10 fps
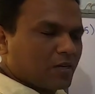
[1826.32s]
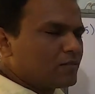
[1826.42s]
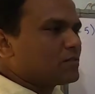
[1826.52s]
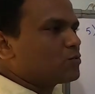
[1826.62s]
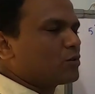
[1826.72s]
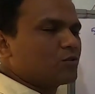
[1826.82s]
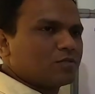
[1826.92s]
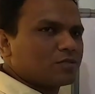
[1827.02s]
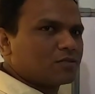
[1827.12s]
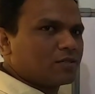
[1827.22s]
I just
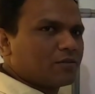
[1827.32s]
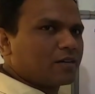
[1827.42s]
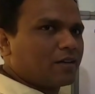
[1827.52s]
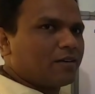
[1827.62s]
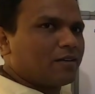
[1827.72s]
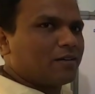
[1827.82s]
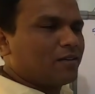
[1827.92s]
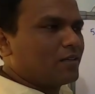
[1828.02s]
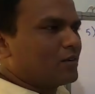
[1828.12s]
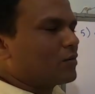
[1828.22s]
want to give a try.
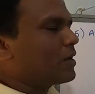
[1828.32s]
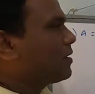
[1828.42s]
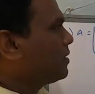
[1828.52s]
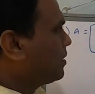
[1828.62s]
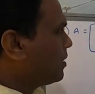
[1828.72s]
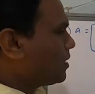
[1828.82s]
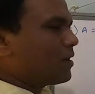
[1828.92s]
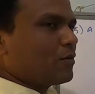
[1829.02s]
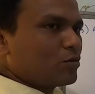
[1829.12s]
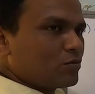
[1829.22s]
Okay,
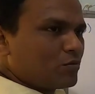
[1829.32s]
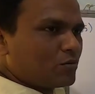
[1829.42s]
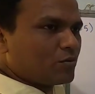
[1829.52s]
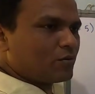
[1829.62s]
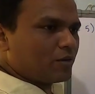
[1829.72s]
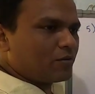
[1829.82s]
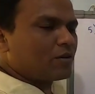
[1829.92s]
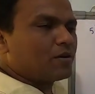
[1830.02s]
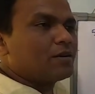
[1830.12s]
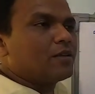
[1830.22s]
and I want to
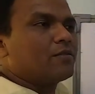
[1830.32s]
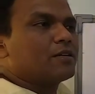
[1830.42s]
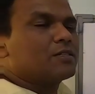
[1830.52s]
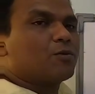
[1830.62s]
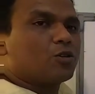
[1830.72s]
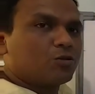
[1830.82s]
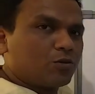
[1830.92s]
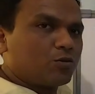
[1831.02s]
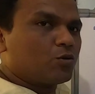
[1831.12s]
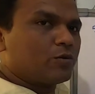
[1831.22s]
even learn, even it's
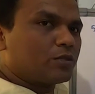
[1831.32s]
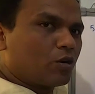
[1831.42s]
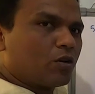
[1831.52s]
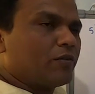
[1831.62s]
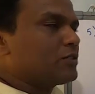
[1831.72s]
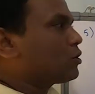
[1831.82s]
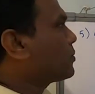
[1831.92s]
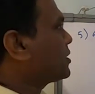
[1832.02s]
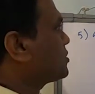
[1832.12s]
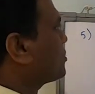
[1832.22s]
possible to do with column wise
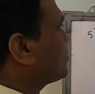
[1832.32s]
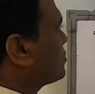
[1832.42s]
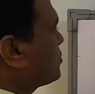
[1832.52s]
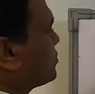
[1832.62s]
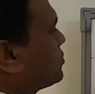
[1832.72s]
operations also.